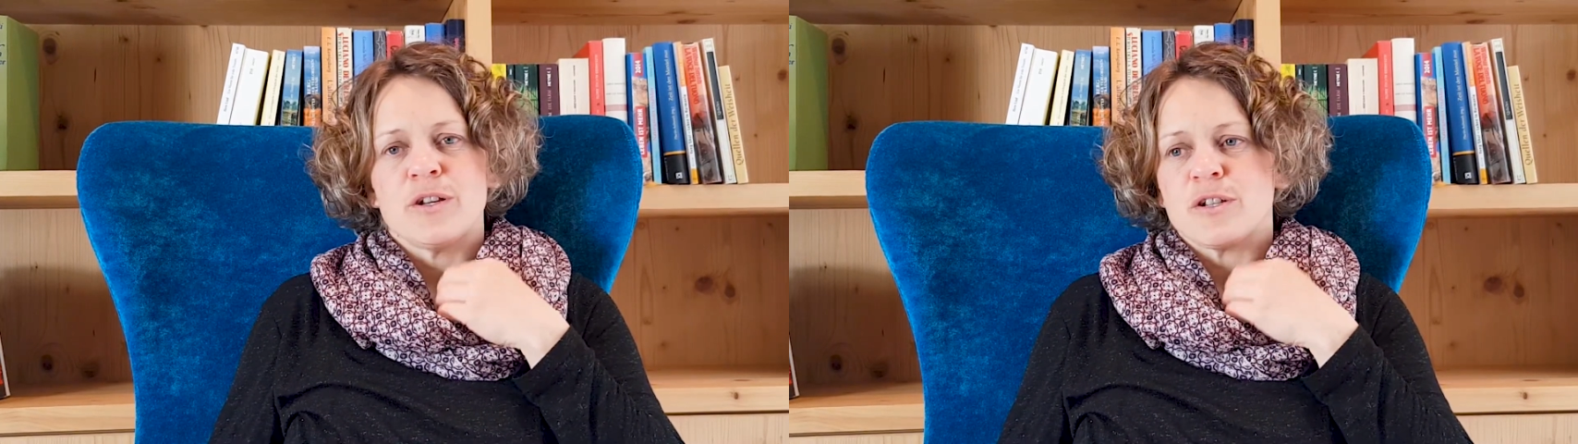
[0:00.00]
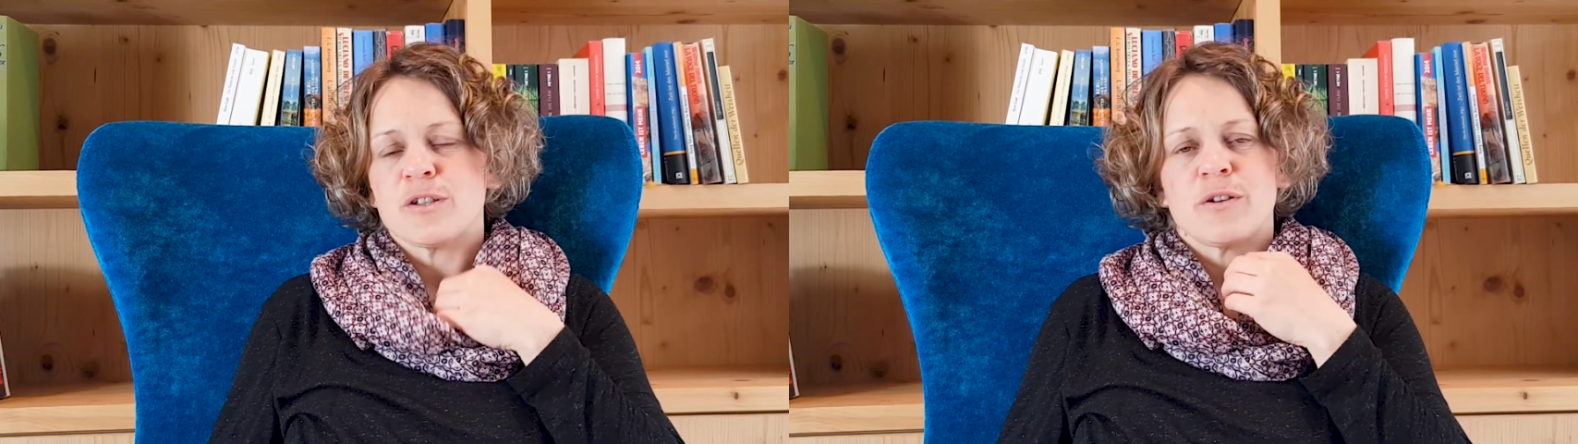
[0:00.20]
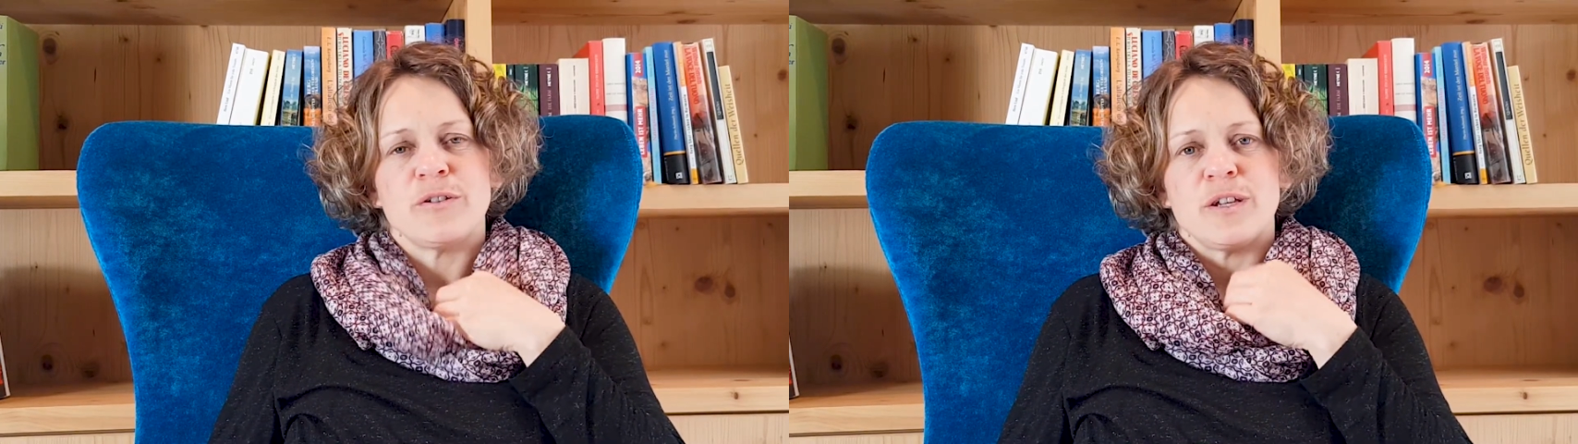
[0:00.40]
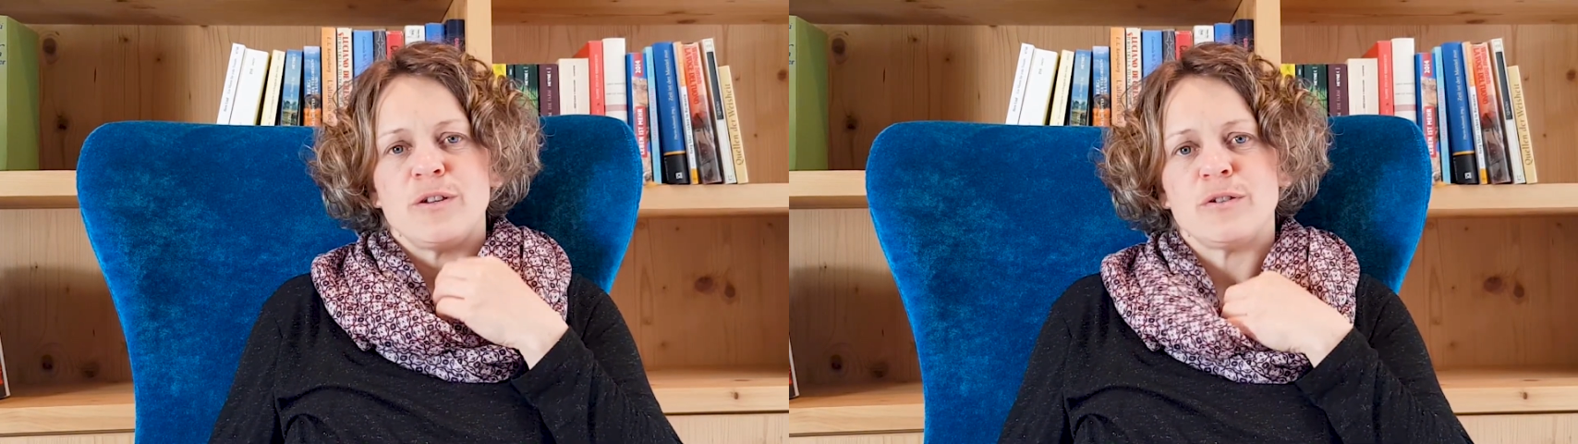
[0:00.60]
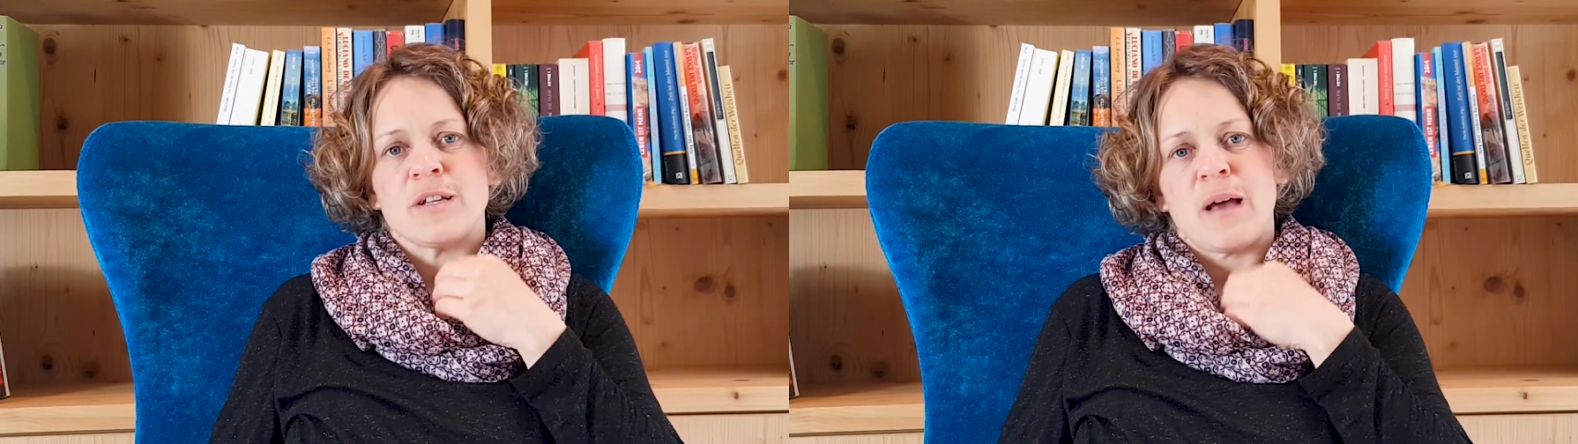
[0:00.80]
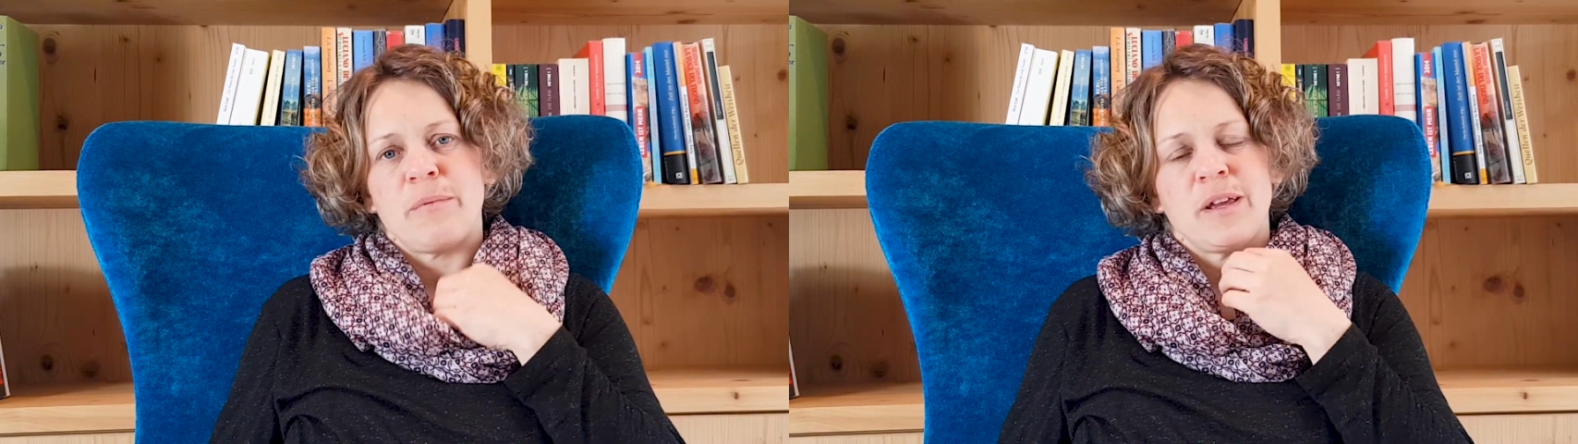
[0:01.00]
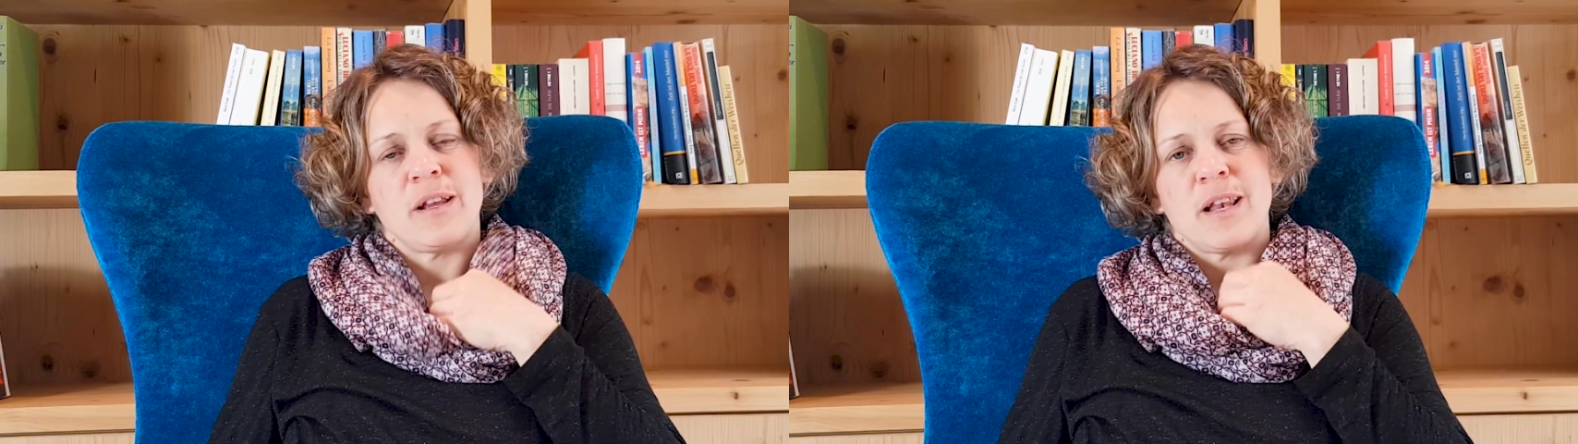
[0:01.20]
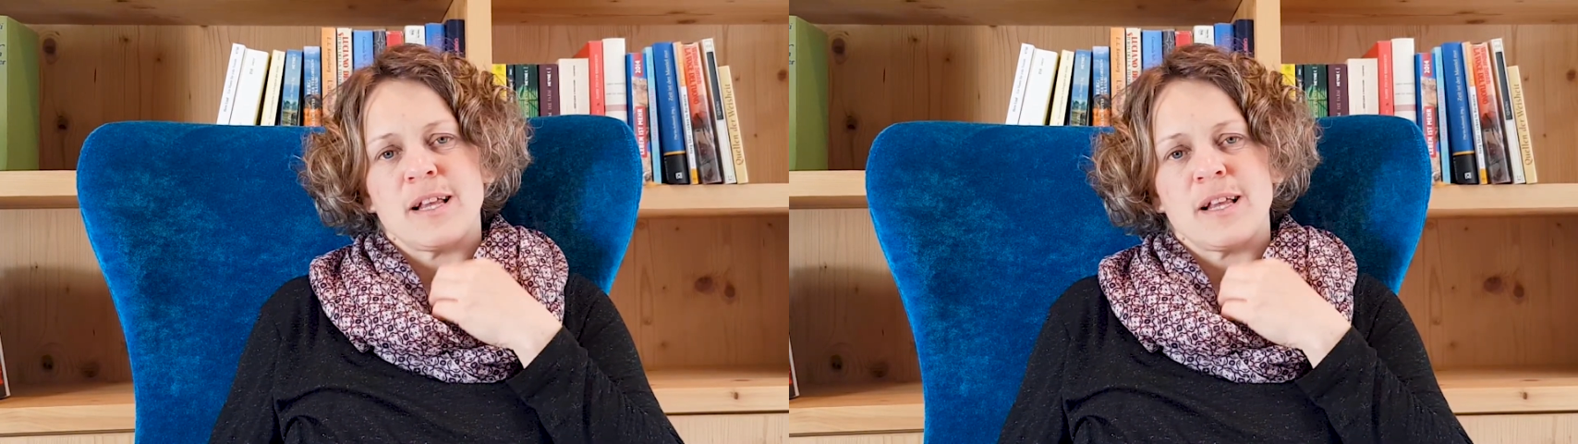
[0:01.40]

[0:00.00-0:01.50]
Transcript: Just continue tapping and